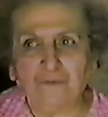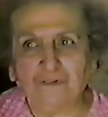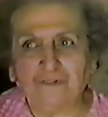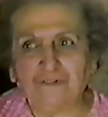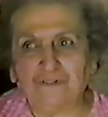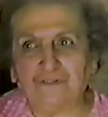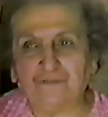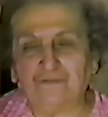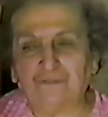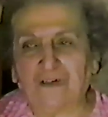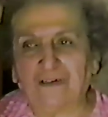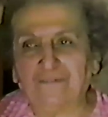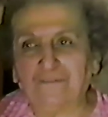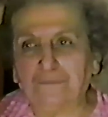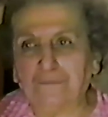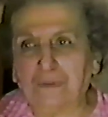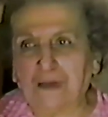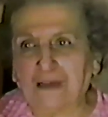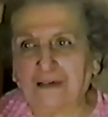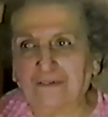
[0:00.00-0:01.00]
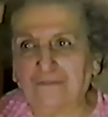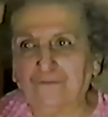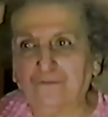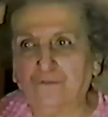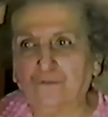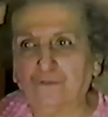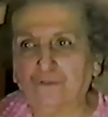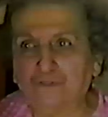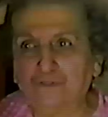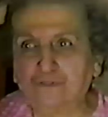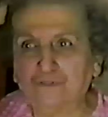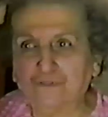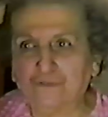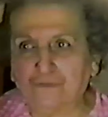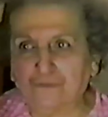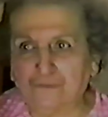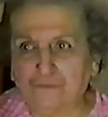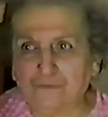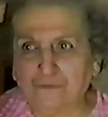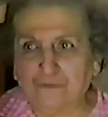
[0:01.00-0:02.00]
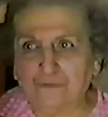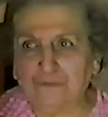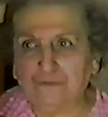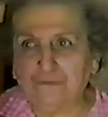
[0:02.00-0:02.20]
used to drive them back and forth to school.